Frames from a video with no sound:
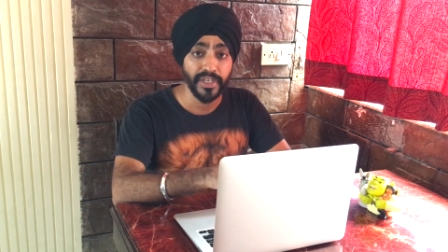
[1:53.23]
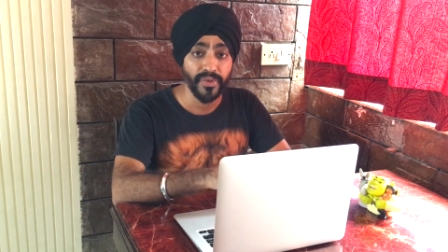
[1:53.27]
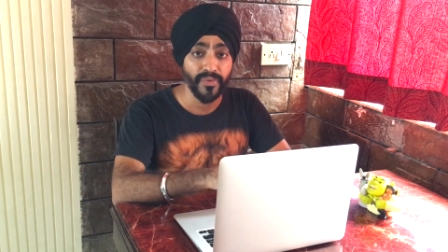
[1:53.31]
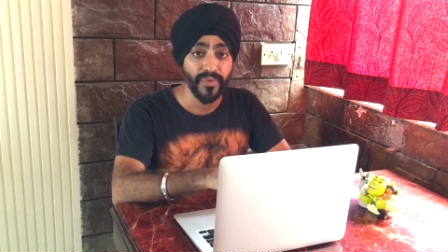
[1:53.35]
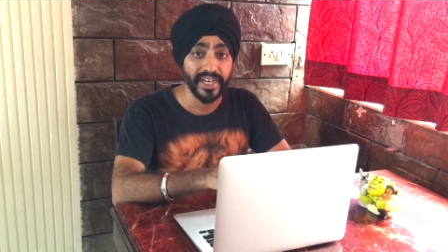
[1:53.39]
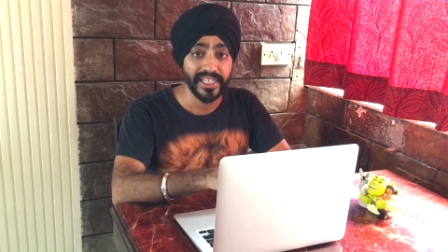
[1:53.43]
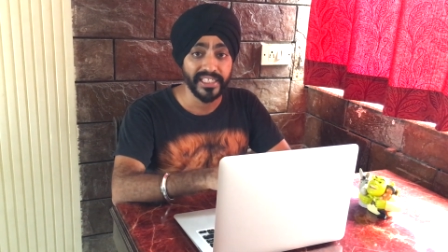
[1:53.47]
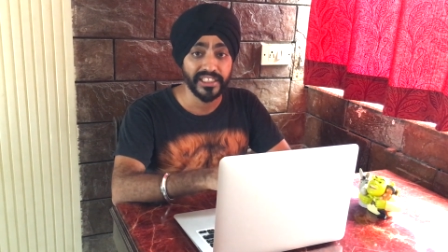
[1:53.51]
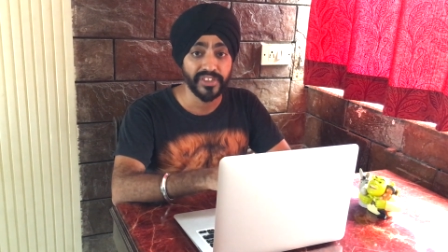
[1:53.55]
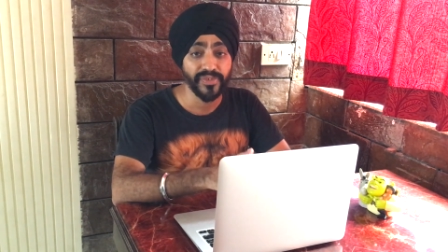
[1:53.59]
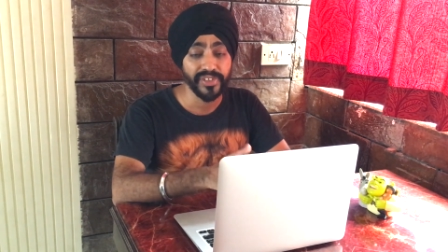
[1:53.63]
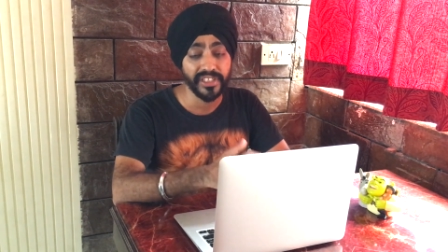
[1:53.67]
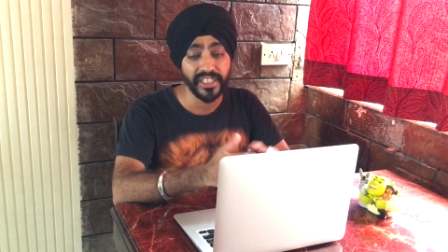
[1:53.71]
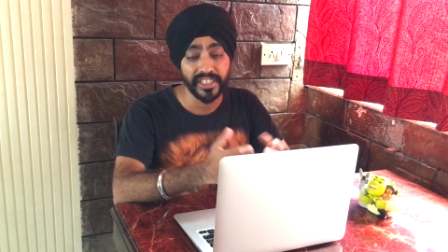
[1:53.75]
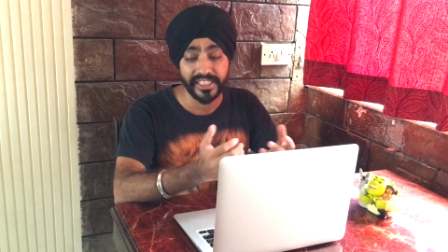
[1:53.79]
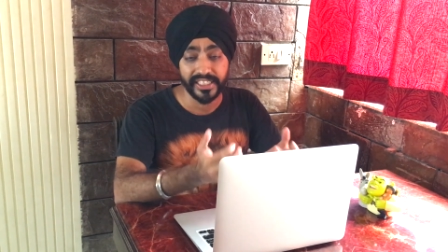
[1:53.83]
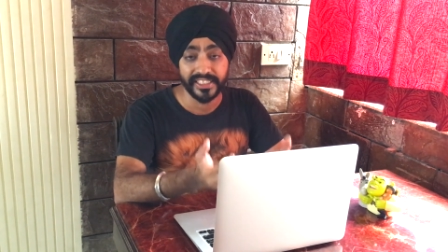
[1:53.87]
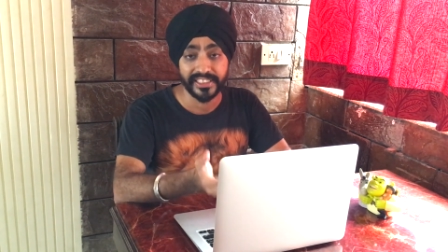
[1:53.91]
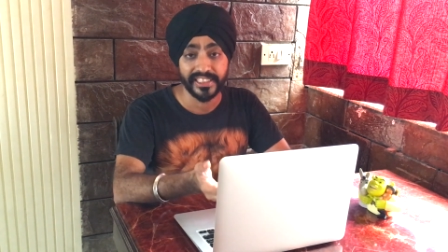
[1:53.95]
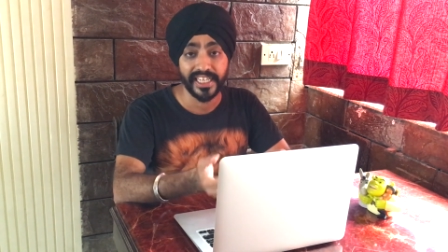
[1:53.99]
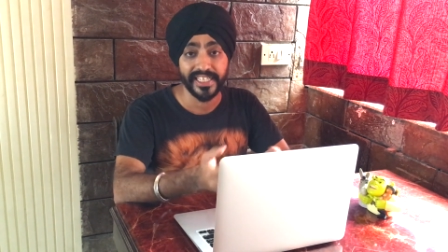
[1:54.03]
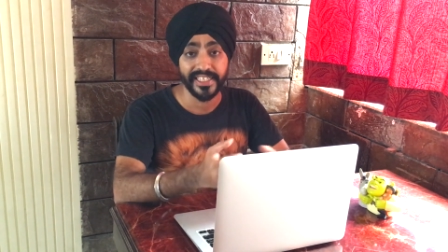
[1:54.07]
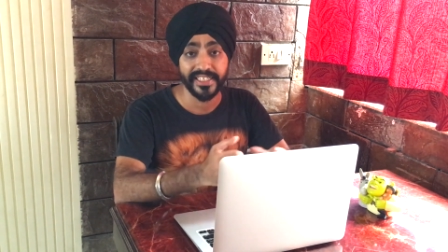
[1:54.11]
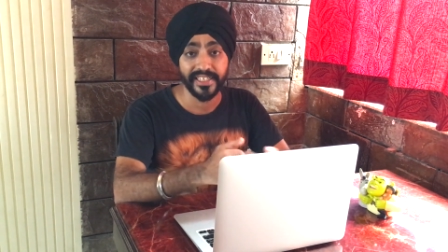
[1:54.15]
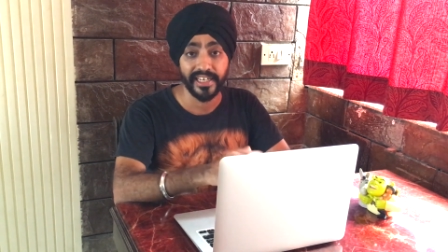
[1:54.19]
device with a
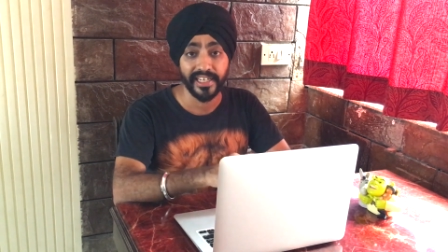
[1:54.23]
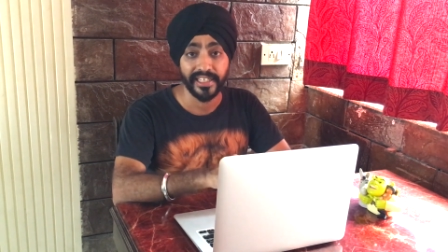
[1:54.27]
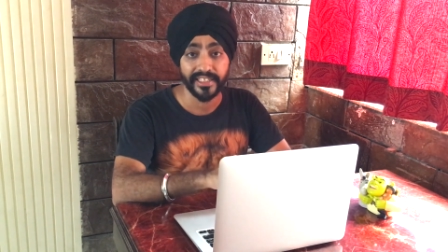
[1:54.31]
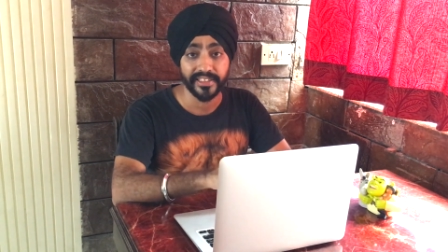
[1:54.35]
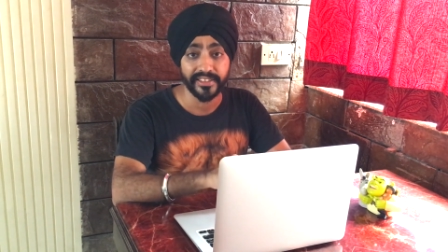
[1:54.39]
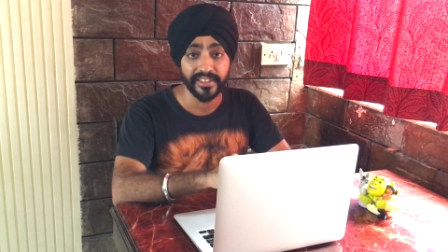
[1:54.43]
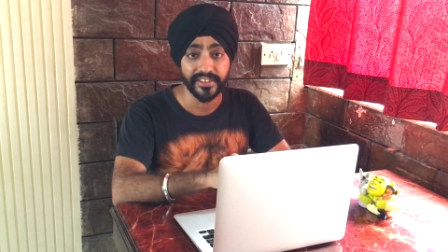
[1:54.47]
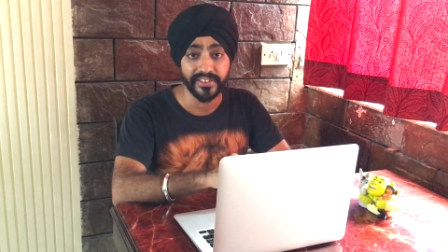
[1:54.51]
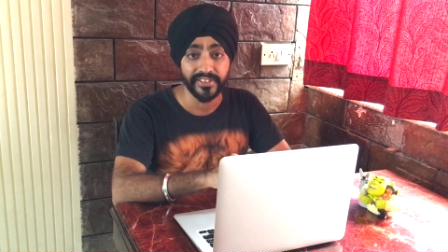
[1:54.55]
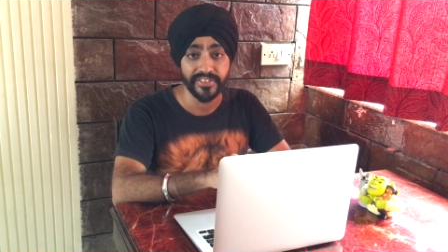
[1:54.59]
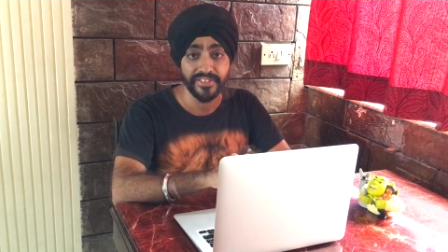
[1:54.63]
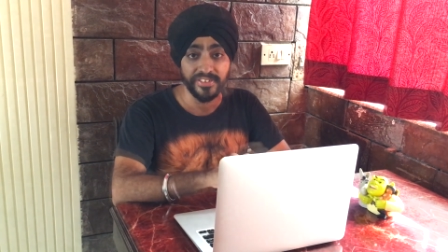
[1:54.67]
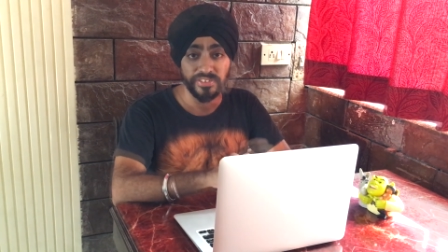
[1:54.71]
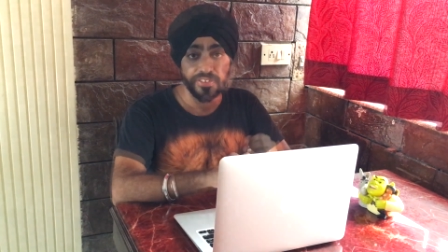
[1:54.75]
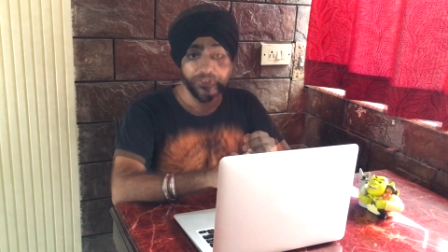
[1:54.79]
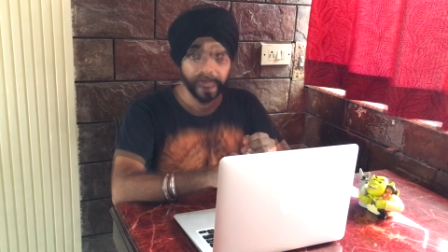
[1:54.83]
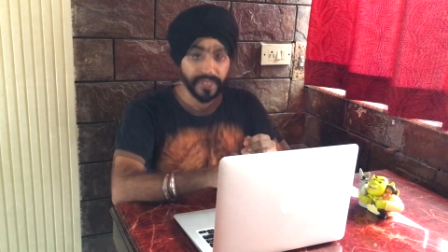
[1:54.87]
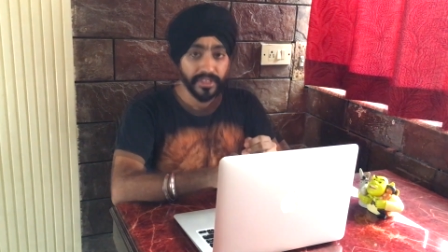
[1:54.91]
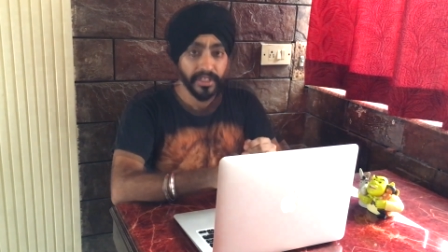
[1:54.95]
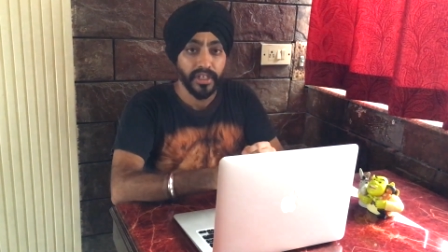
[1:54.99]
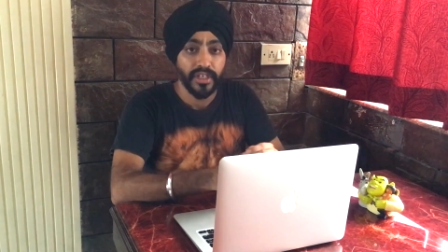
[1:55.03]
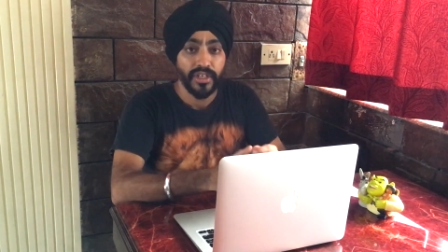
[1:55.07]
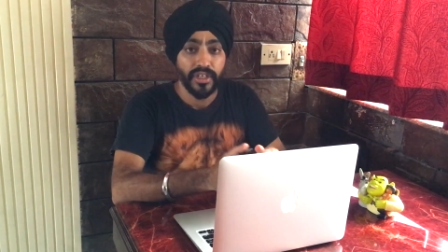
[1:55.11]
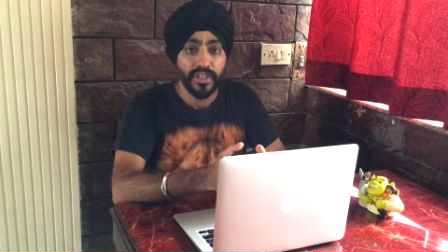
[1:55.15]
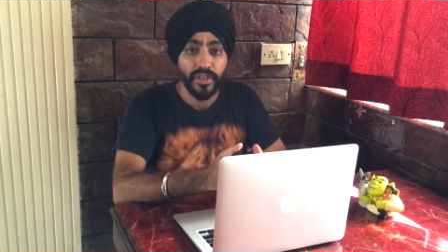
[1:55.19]
design like this.
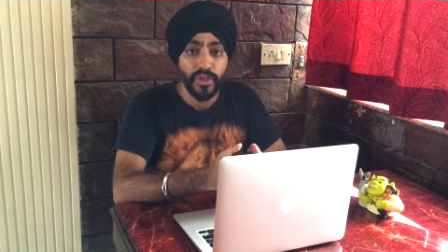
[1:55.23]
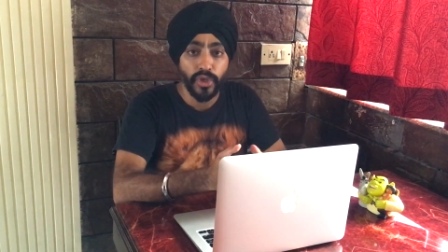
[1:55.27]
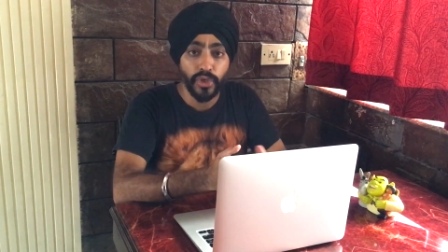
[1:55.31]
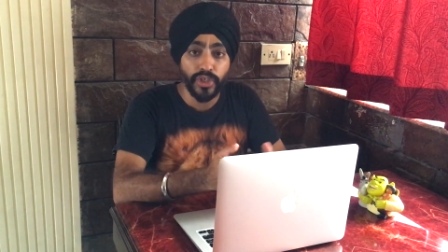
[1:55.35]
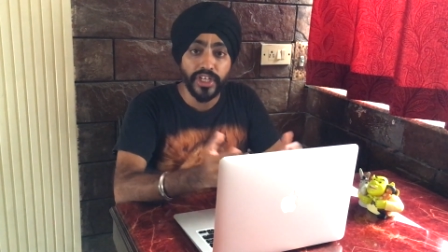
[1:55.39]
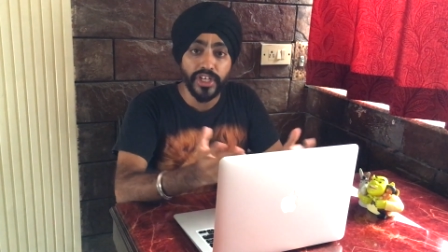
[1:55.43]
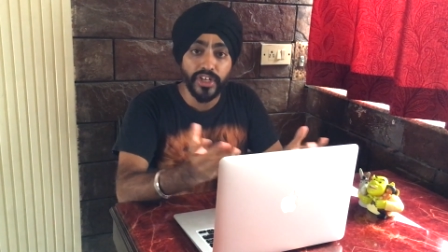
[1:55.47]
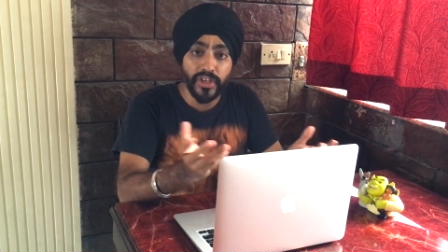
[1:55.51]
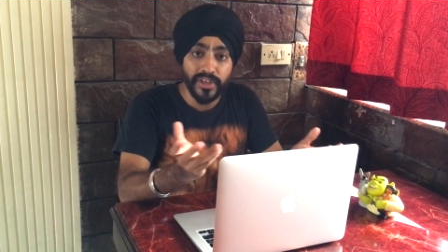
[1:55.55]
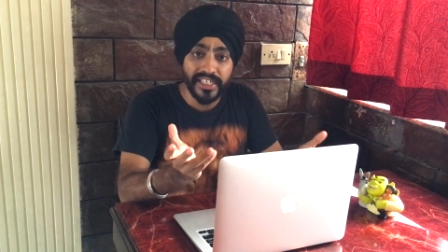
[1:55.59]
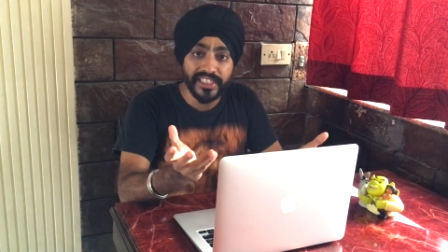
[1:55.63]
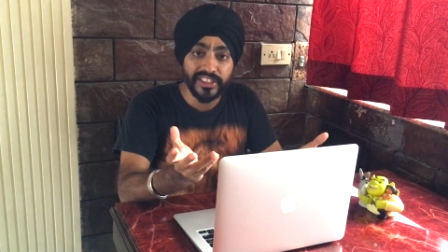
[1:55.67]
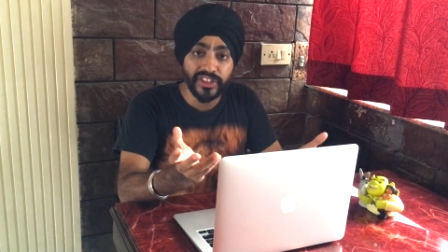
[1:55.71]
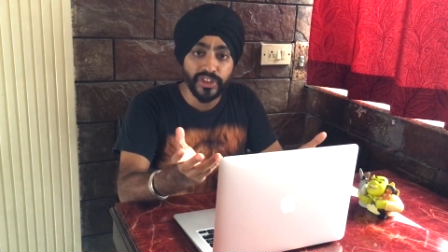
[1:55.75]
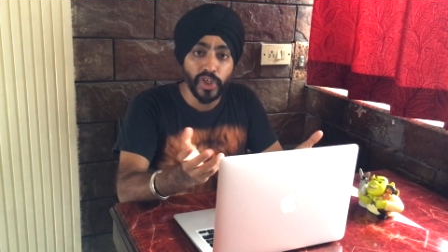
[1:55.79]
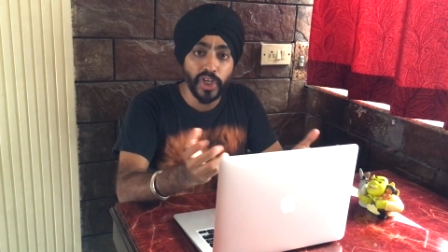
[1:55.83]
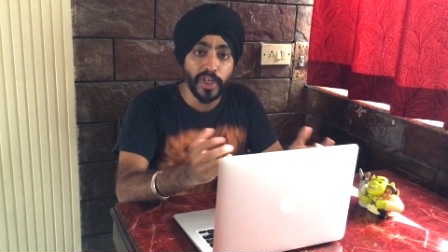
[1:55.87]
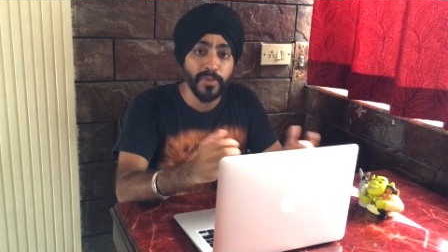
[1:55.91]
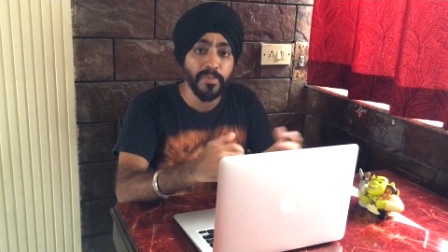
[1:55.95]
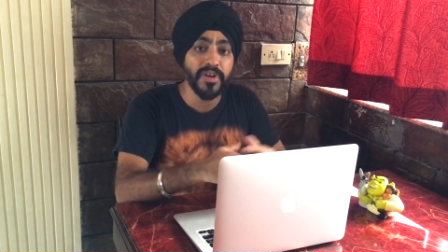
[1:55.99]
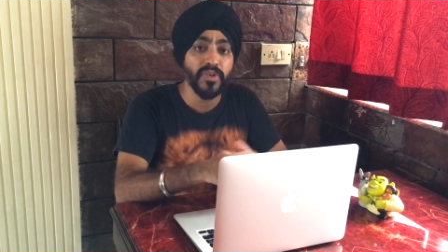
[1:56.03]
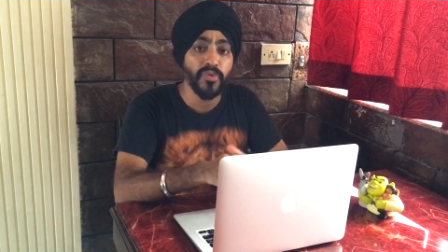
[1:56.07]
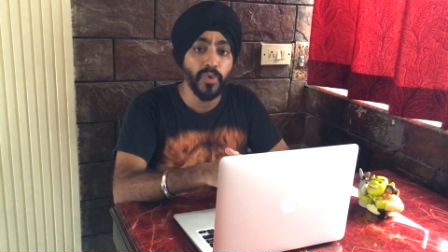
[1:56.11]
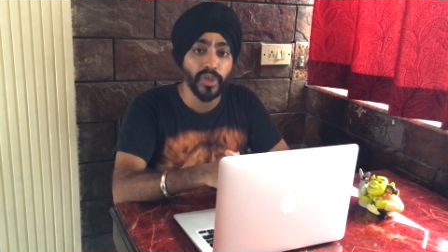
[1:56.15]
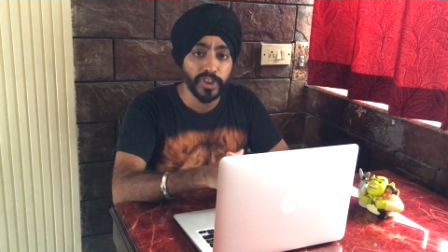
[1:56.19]
Okay, now let's
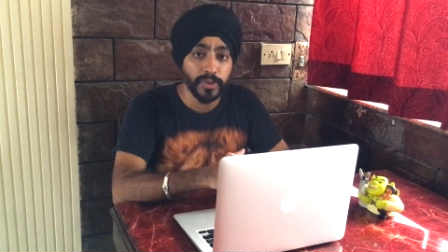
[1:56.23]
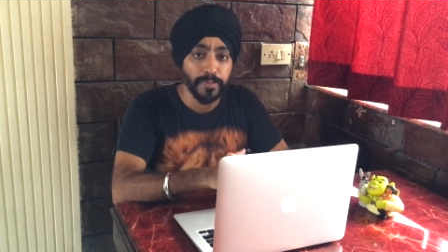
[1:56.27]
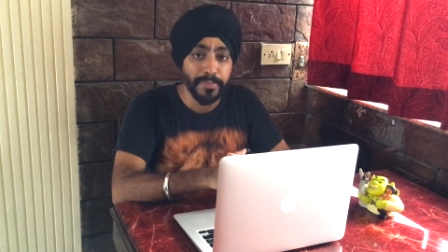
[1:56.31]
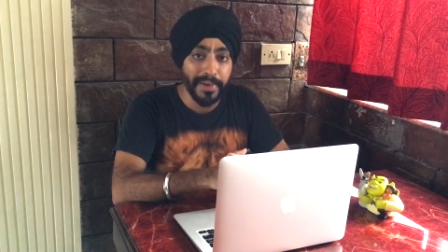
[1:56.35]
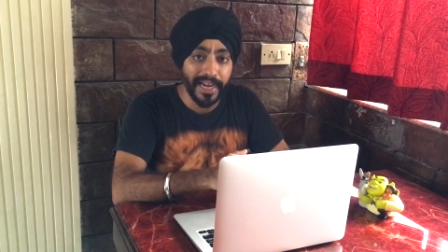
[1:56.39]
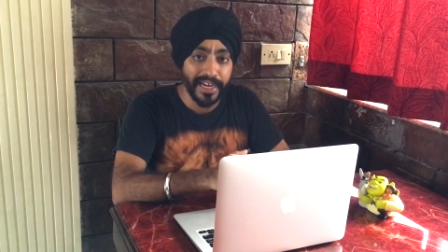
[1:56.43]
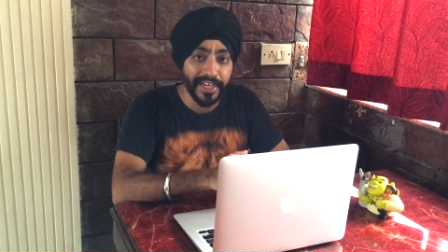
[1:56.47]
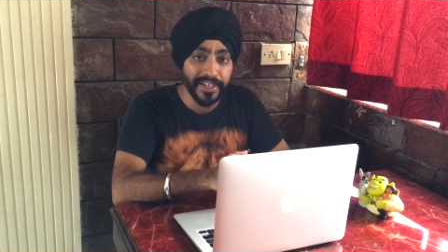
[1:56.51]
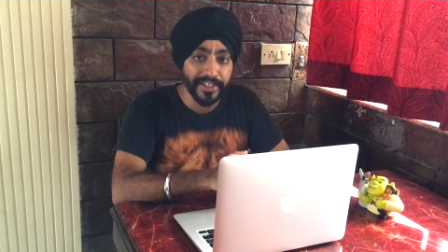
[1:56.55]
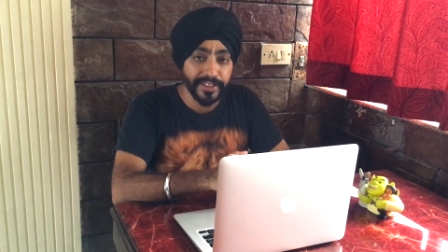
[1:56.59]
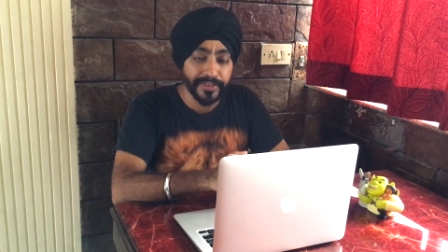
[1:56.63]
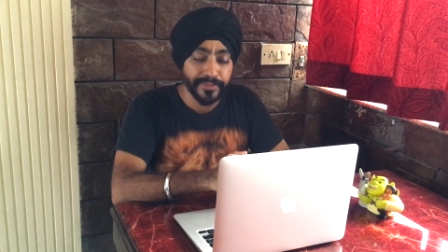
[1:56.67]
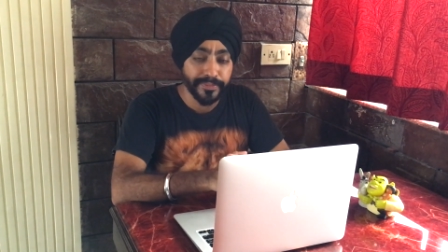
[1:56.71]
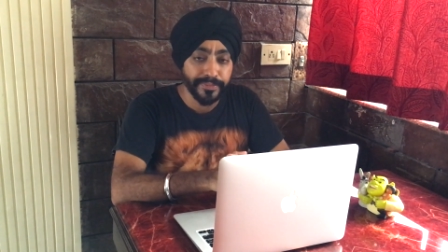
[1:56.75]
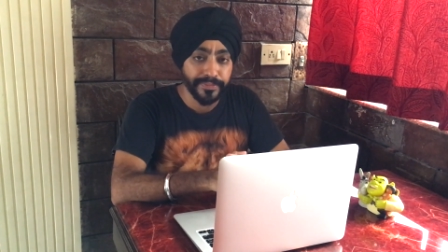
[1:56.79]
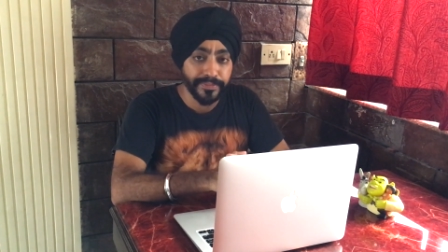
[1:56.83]
talk about what's bad.